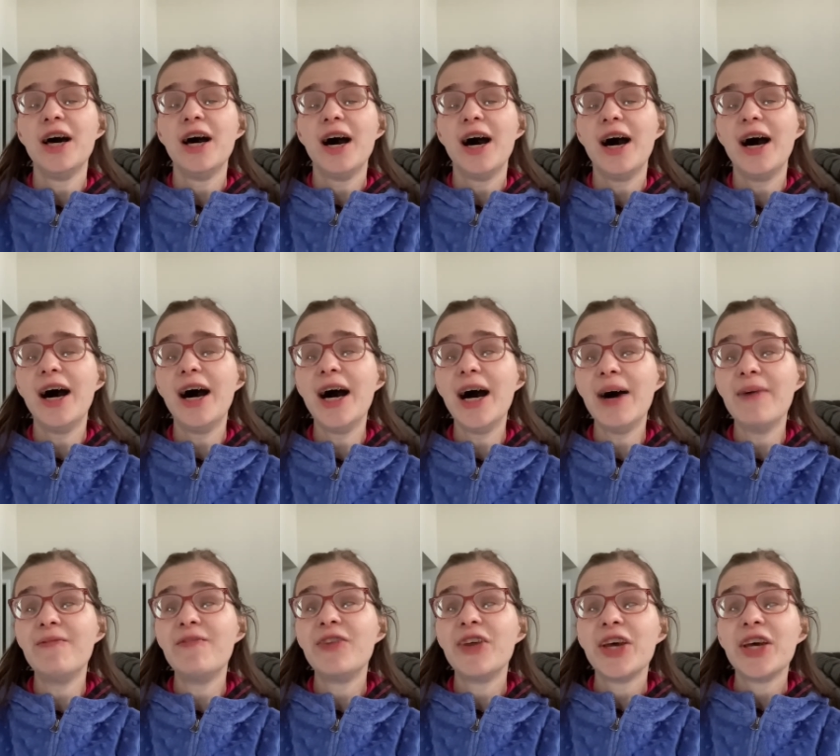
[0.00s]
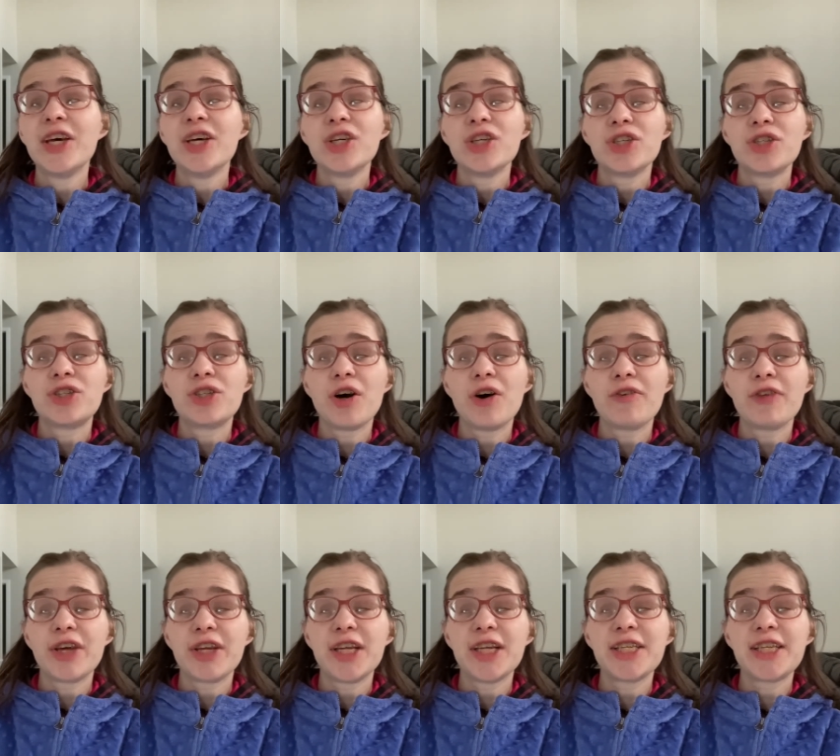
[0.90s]
So
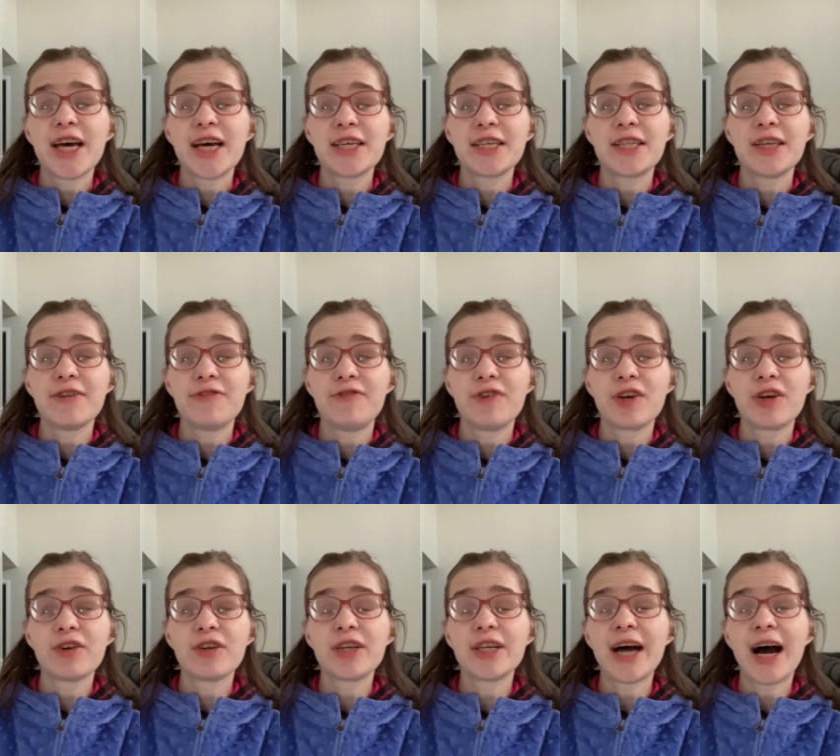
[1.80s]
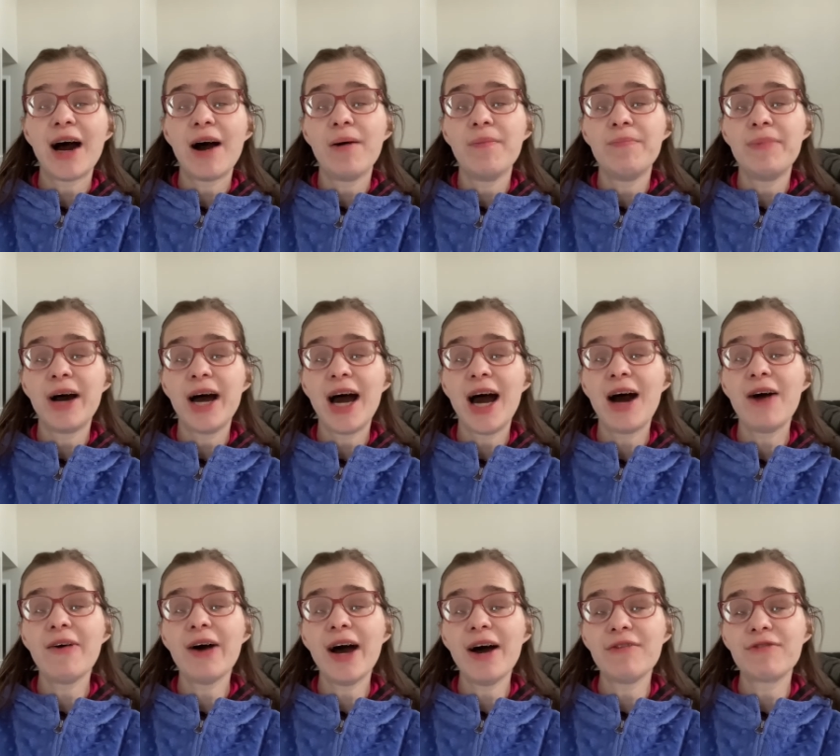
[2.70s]
they did tests, they figured it out, but
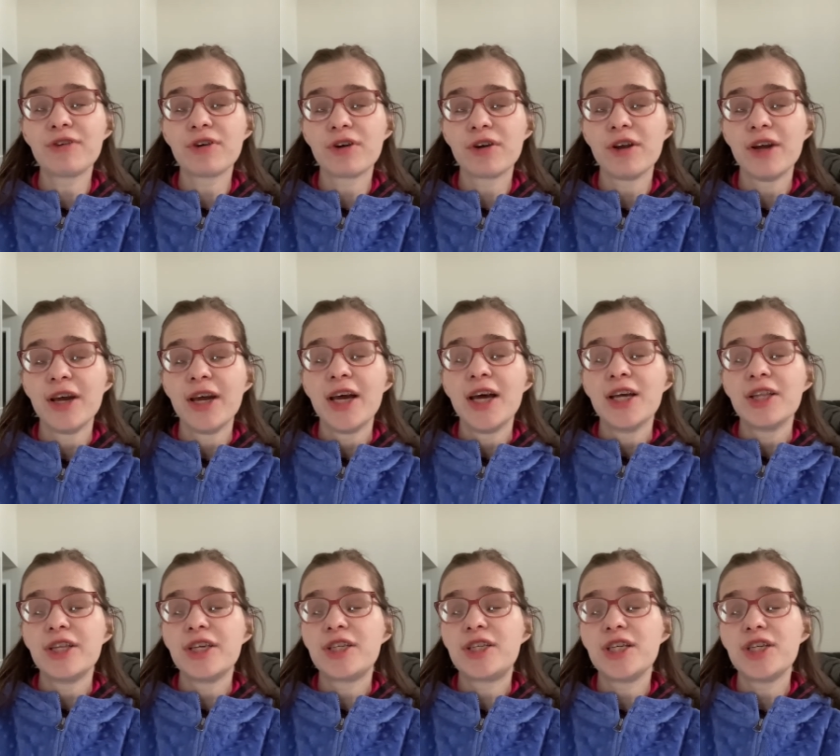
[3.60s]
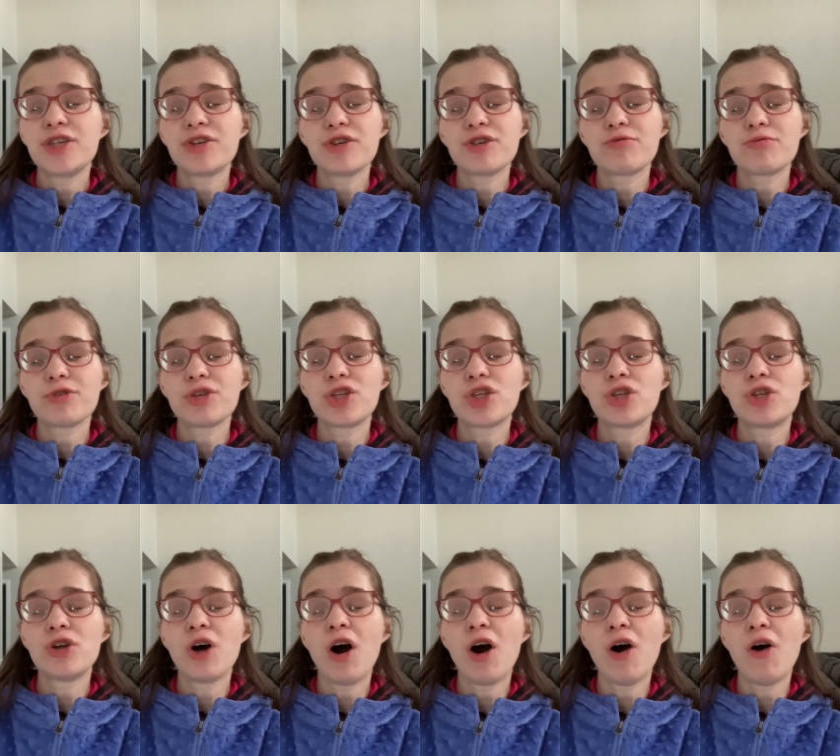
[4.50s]
however, the seizures were
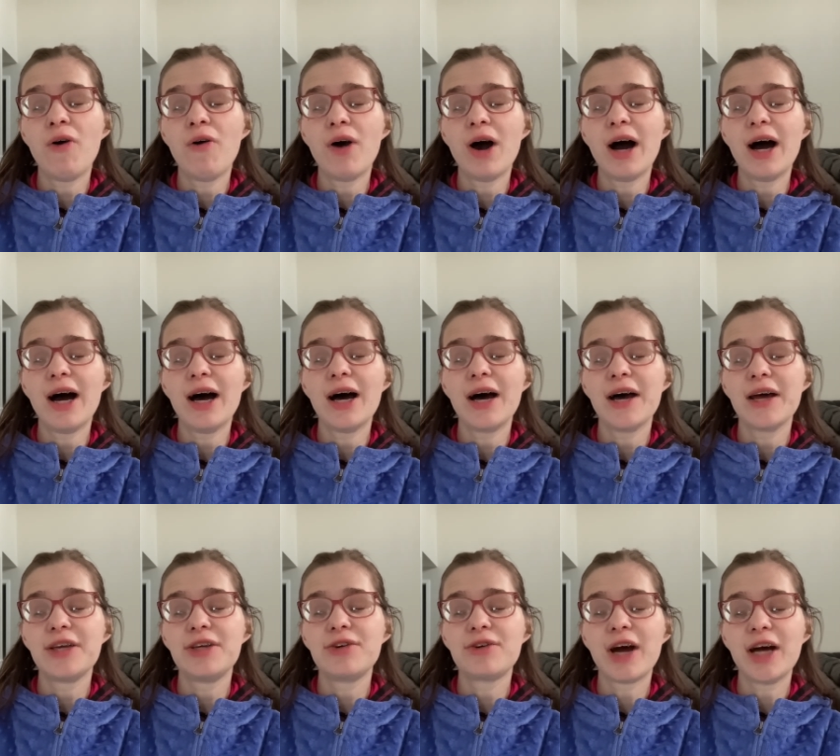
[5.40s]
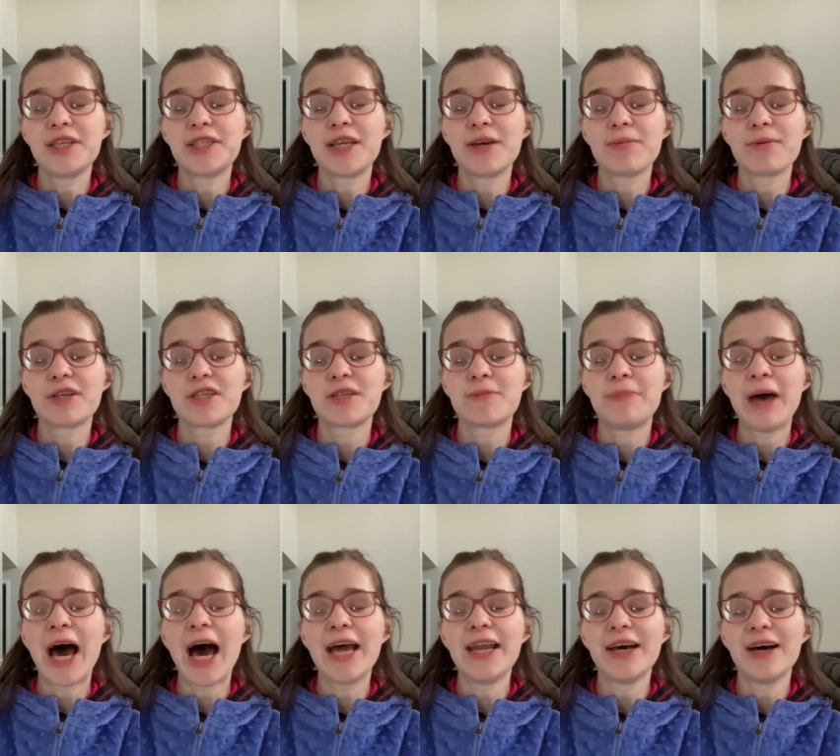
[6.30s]
so, you guys, they were just
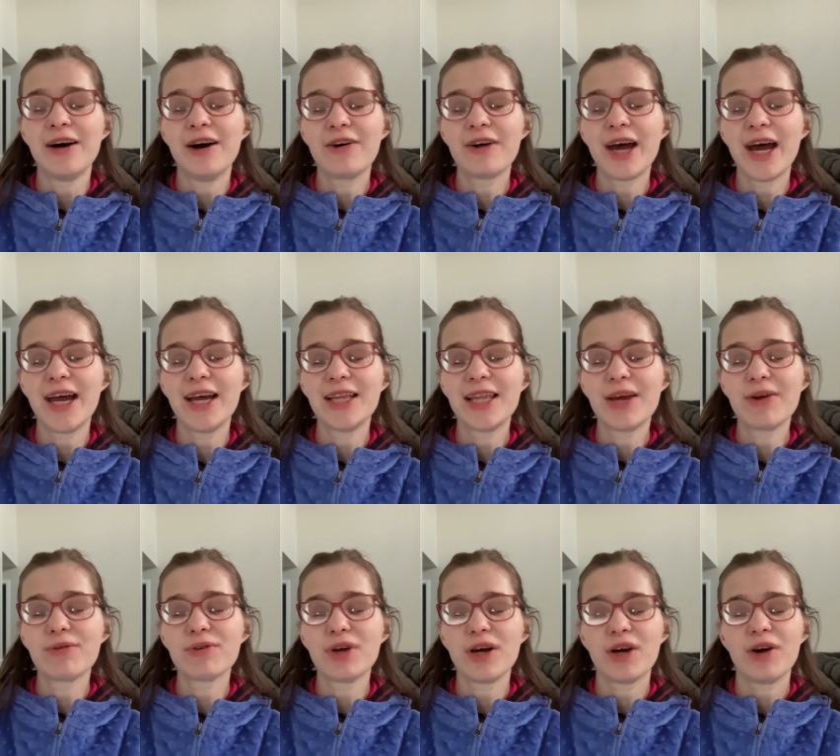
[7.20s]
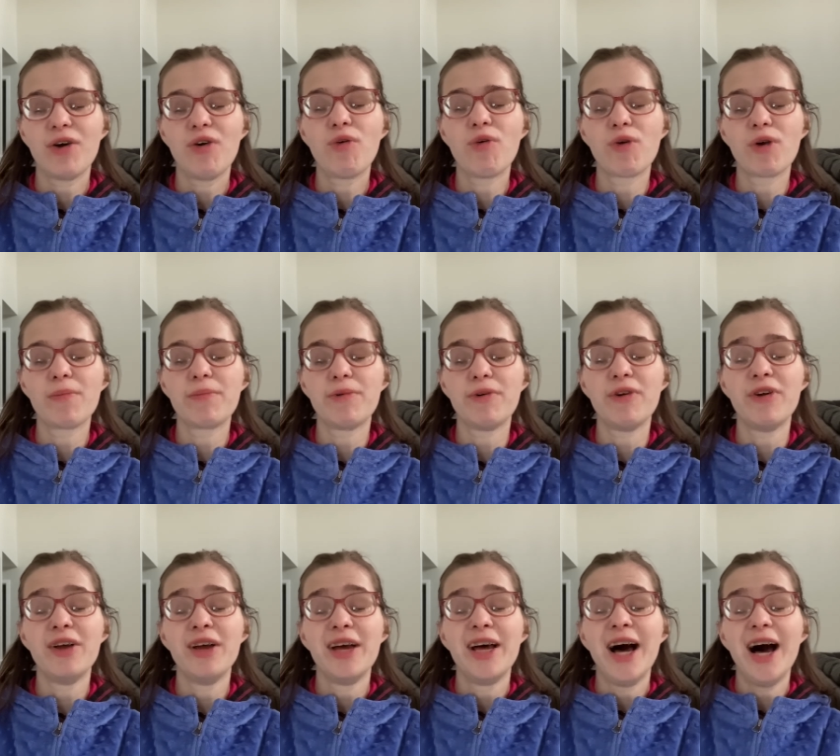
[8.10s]
bad, okay? They were
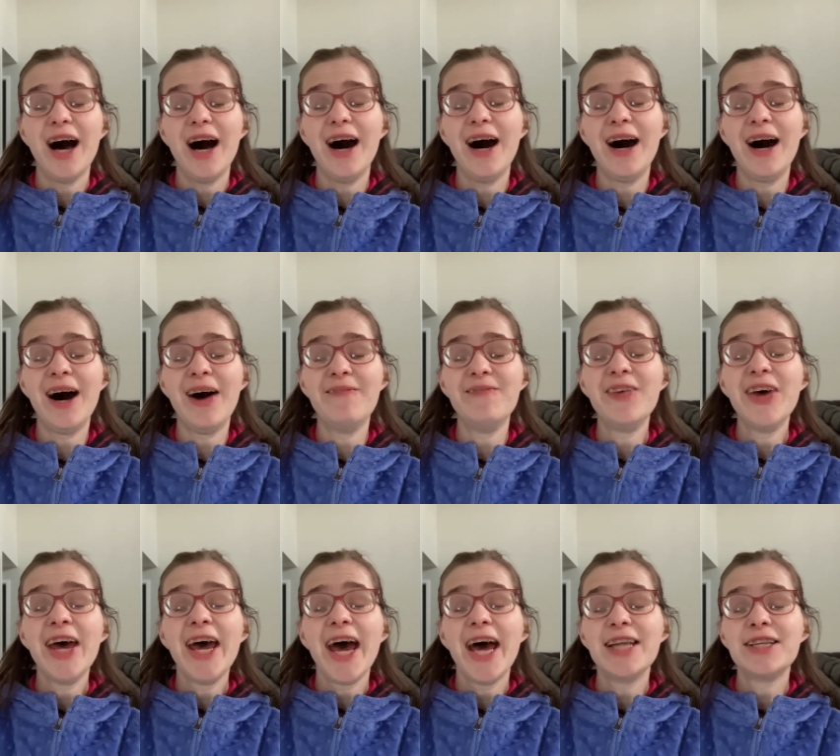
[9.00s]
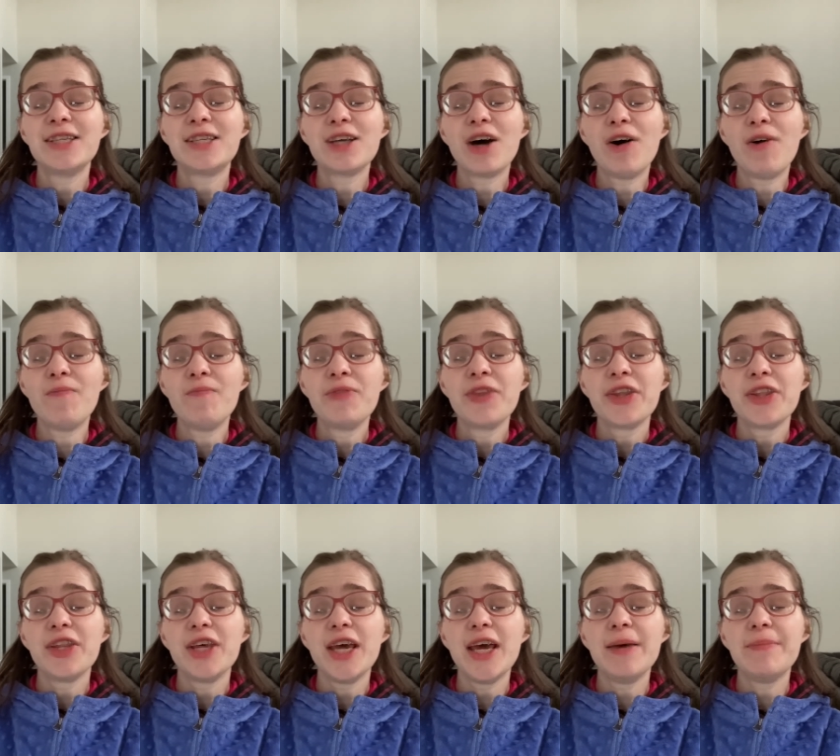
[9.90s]
horrible. And so
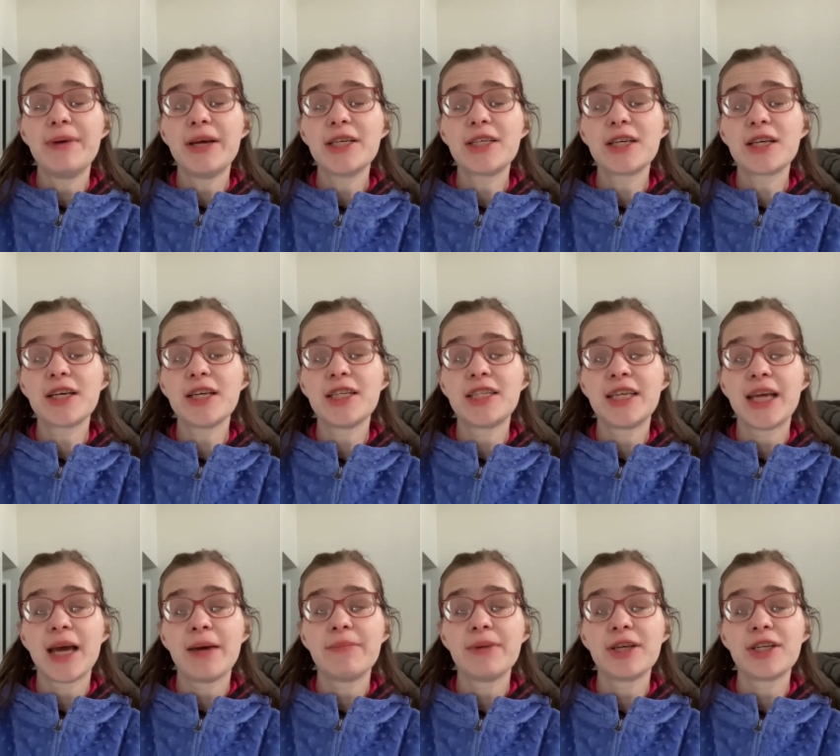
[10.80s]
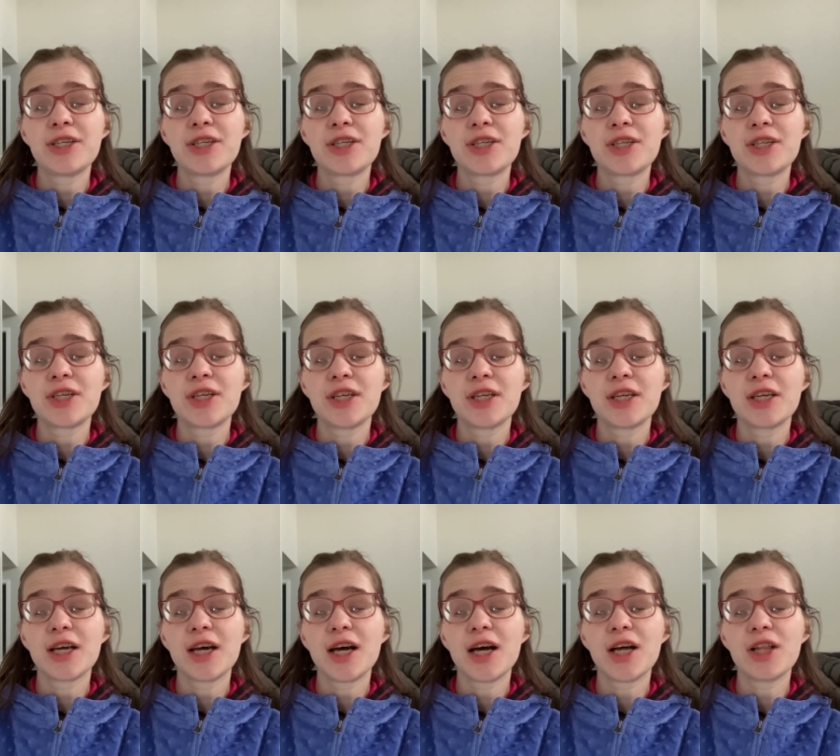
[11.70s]
it basically damaged
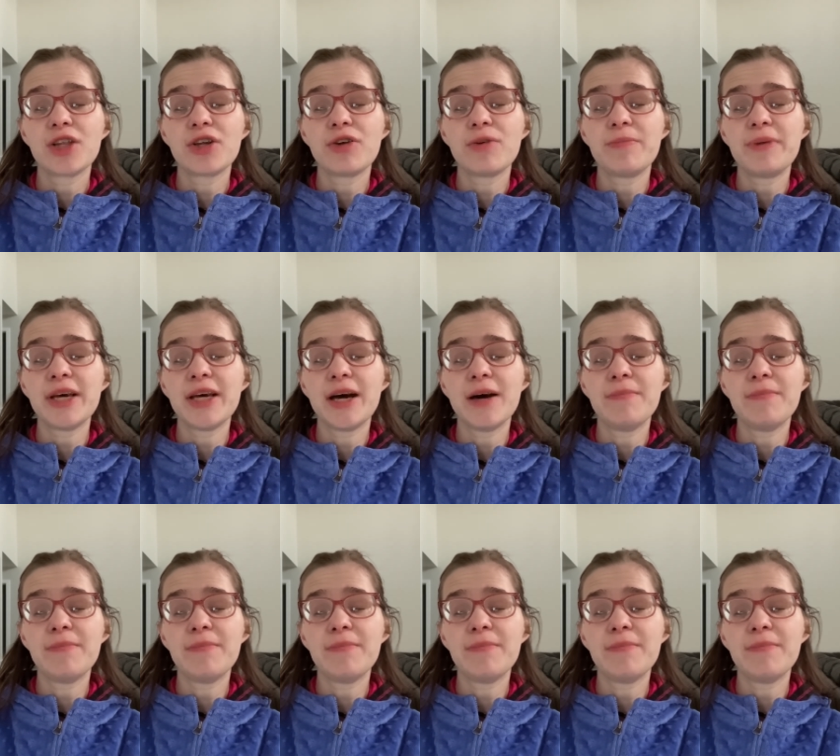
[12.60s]
a little bit of